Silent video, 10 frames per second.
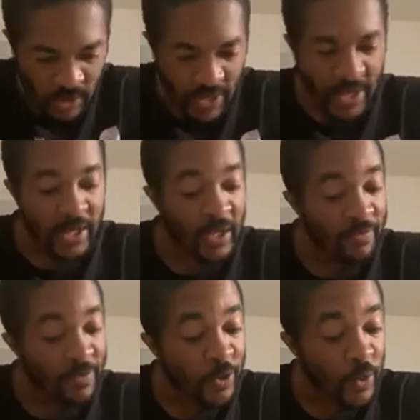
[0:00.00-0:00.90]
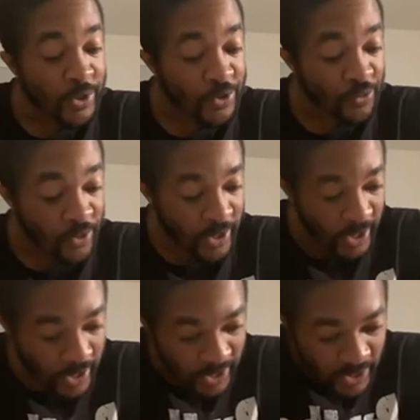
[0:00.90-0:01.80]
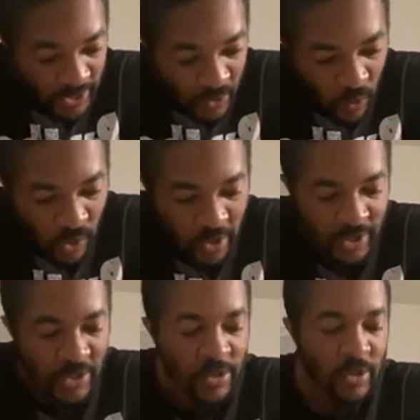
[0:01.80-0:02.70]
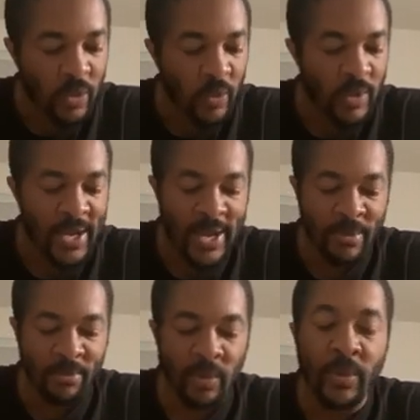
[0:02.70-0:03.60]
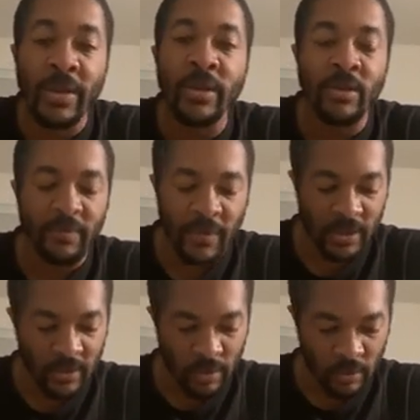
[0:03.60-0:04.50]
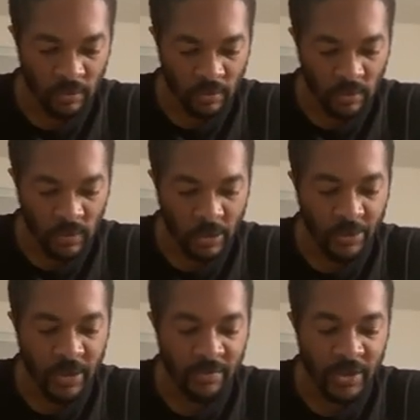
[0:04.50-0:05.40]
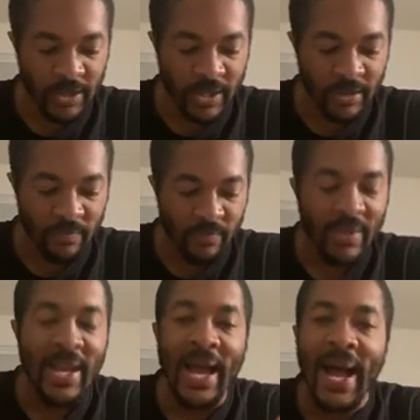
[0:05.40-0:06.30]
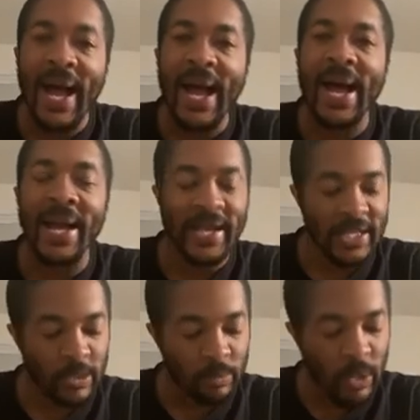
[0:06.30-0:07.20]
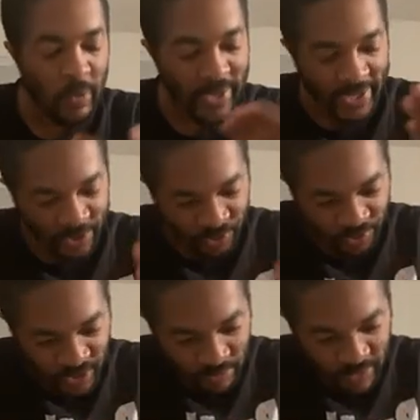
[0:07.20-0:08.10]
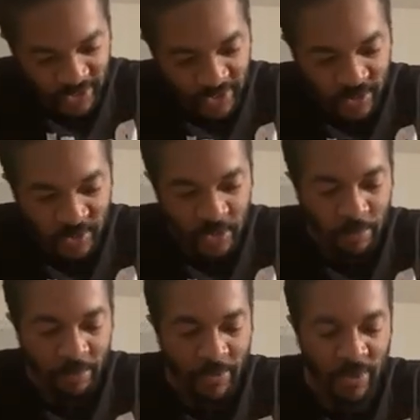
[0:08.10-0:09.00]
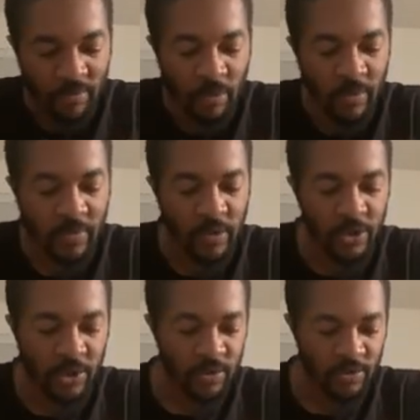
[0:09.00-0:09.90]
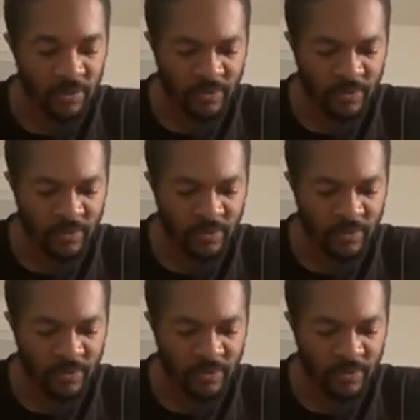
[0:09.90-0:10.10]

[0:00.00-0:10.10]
If you is really wanting to know what I am doing in your village, the BFG said, I is blowing a dream into the bedroom of those children.